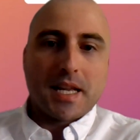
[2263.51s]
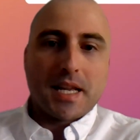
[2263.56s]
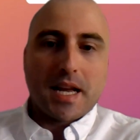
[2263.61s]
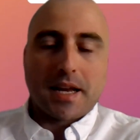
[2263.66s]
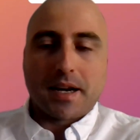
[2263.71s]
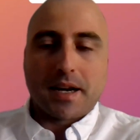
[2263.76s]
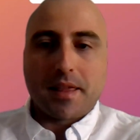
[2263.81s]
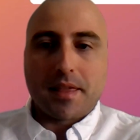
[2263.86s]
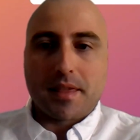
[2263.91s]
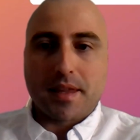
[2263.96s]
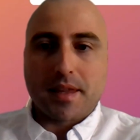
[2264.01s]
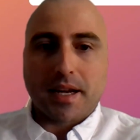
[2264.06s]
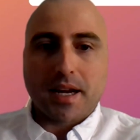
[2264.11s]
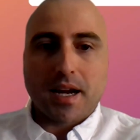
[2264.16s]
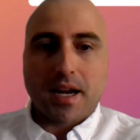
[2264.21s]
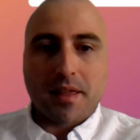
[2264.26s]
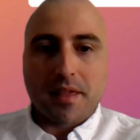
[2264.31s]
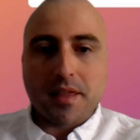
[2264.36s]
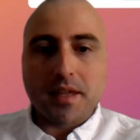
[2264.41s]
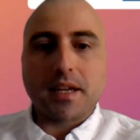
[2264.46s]
I think
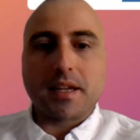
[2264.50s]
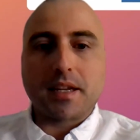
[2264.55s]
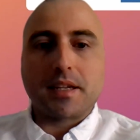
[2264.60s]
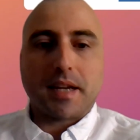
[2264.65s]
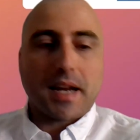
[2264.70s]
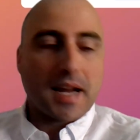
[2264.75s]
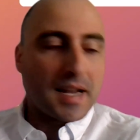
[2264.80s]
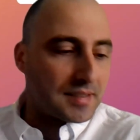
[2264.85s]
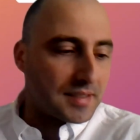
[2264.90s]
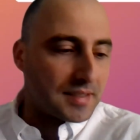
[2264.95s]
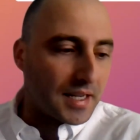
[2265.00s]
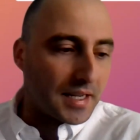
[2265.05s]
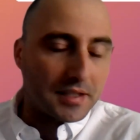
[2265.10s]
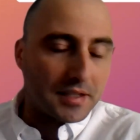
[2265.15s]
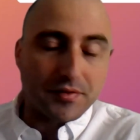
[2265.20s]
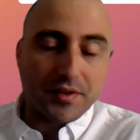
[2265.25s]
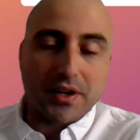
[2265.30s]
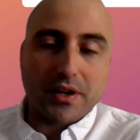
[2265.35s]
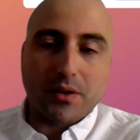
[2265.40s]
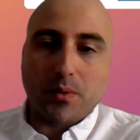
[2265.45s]
ASEAN
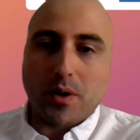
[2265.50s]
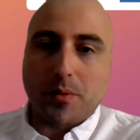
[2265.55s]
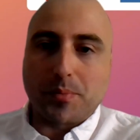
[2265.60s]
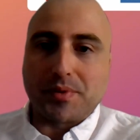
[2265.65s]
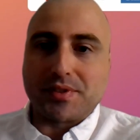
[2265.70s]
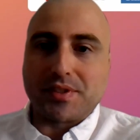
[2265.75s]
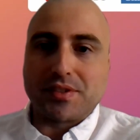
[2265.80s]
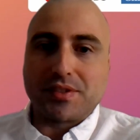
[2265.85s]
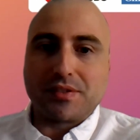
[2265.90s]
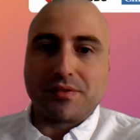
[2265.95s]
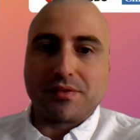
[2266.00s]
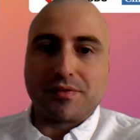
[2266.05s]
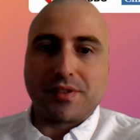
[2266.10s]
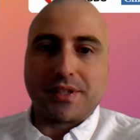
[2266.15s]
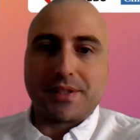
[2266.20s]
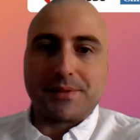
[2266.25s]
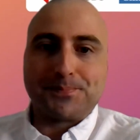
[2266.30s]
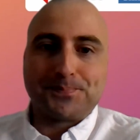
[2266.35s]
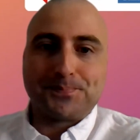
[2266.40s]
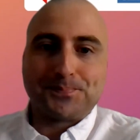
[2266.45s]
is very well positioned for it.